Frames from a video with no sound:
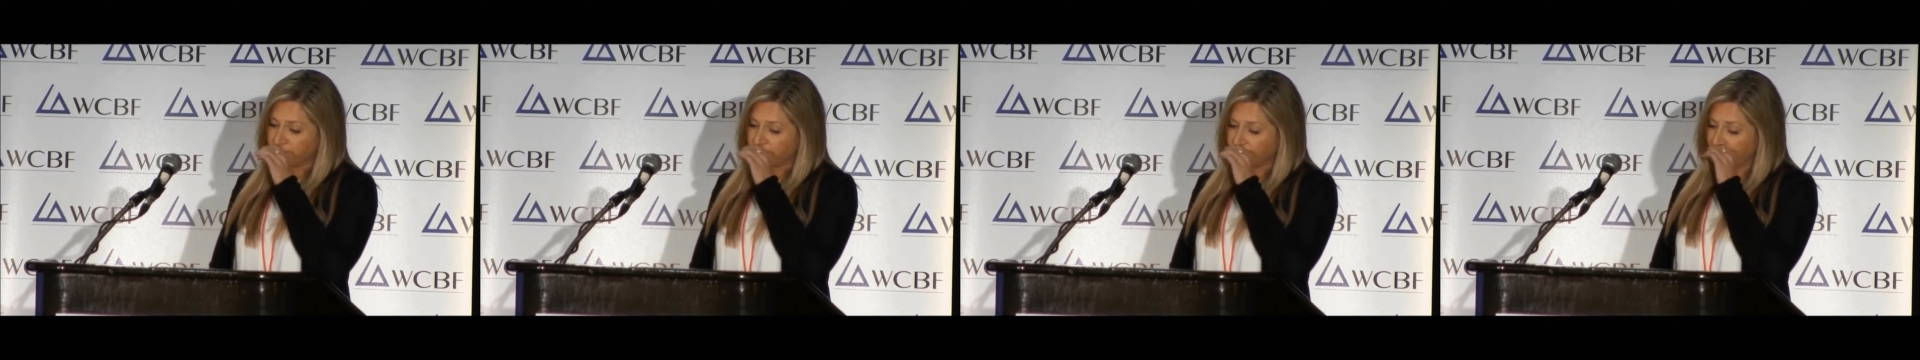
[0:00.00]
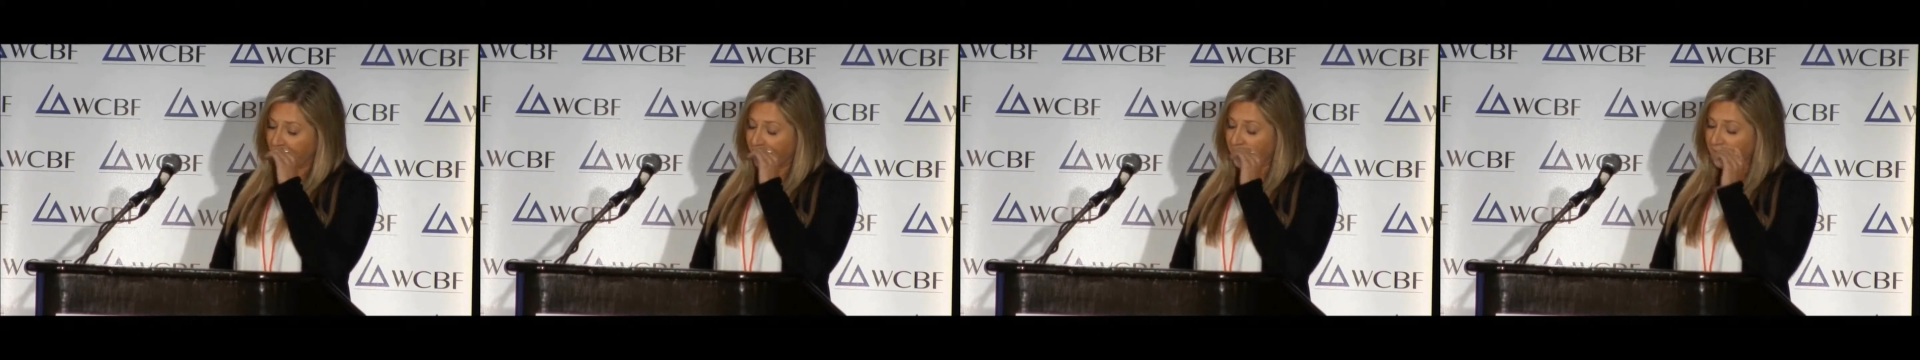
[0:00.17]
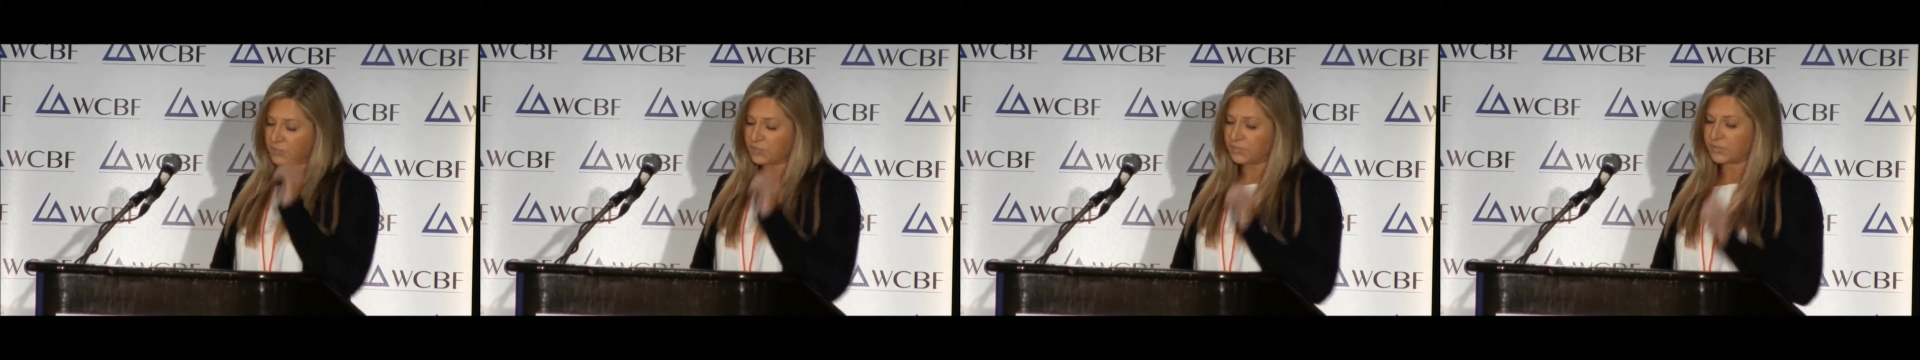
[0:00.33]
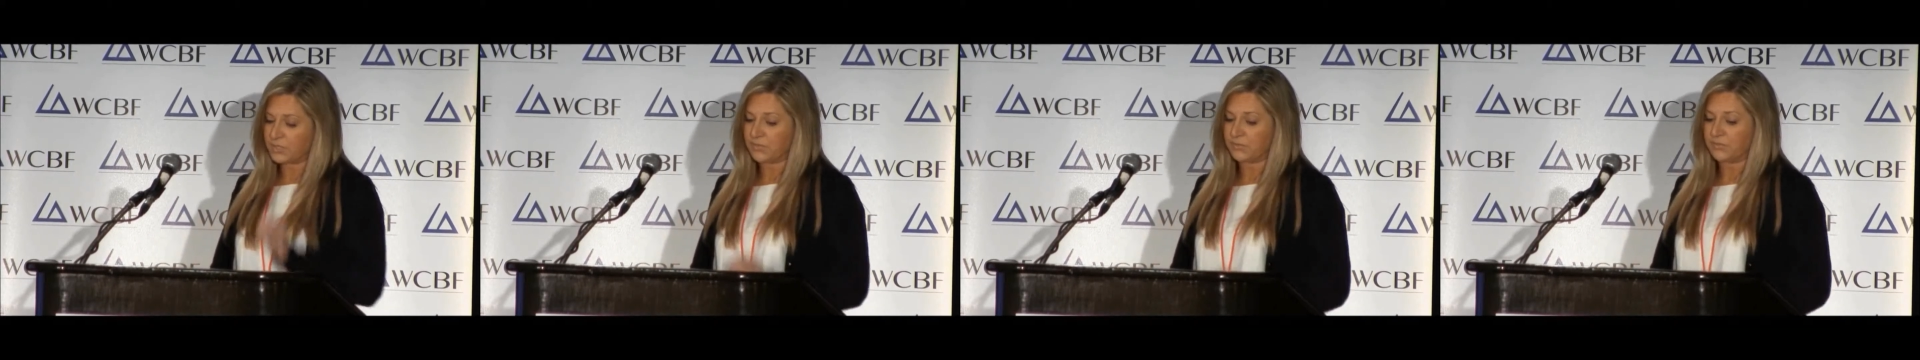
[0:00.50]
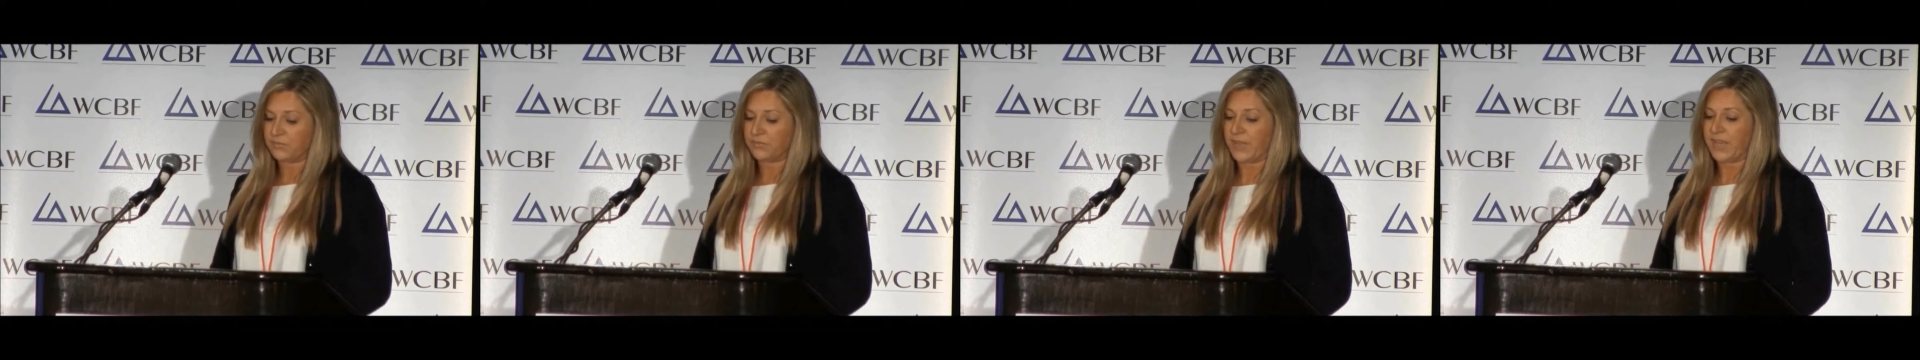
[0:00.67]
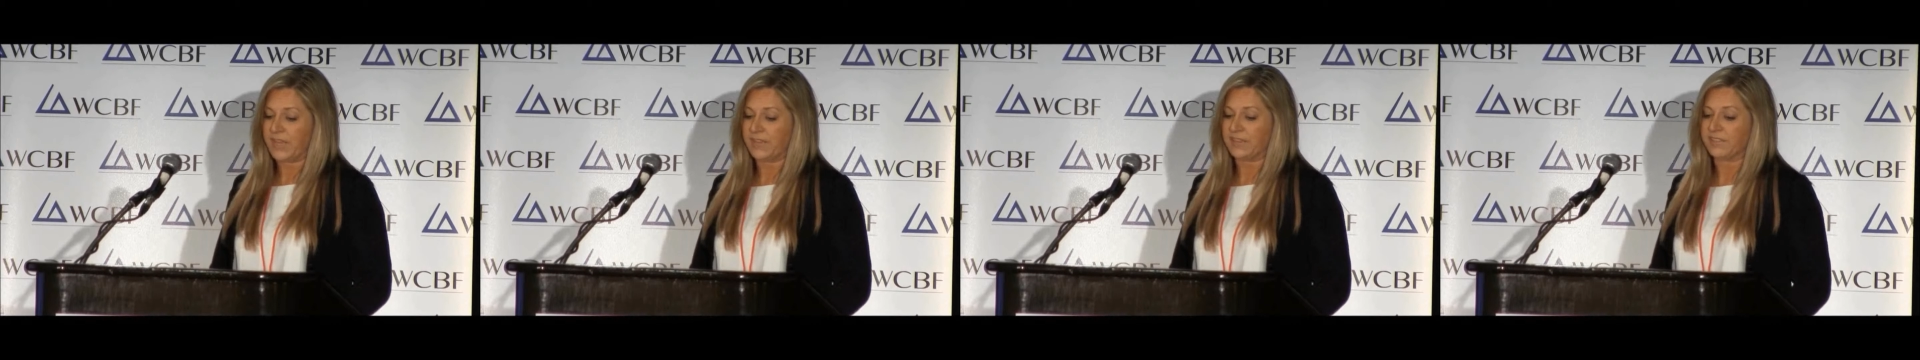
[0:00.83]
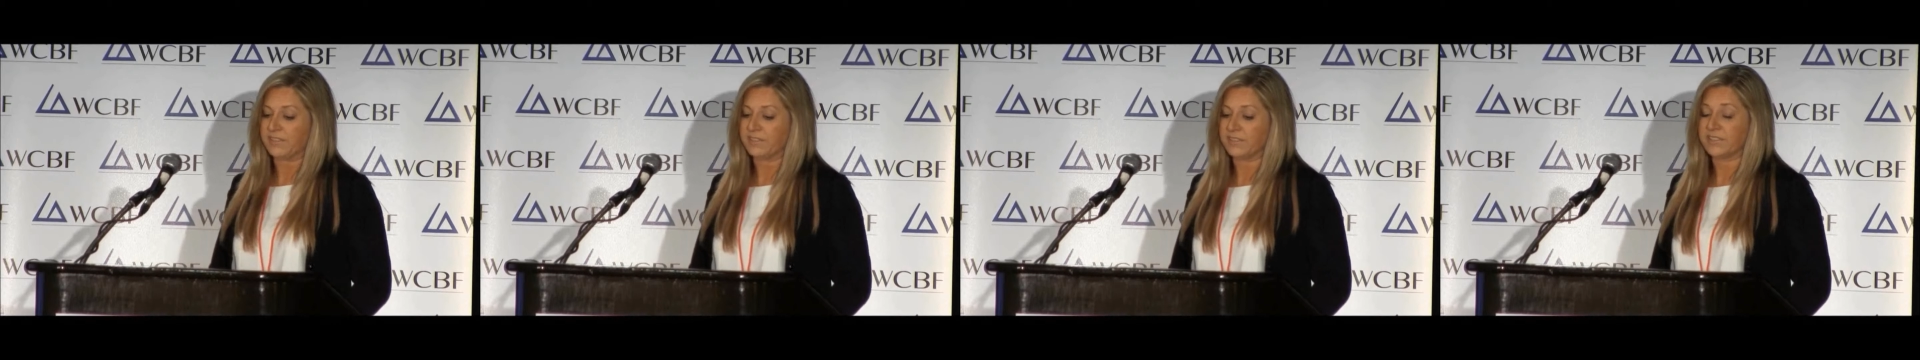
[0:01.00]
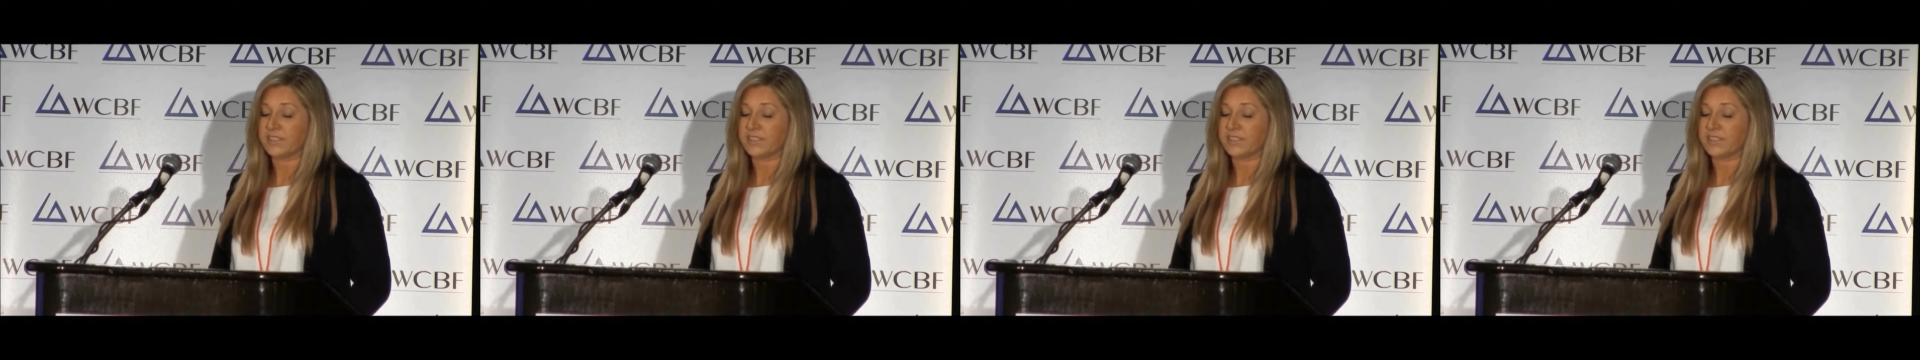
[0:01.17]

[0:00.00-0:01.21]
actually failed,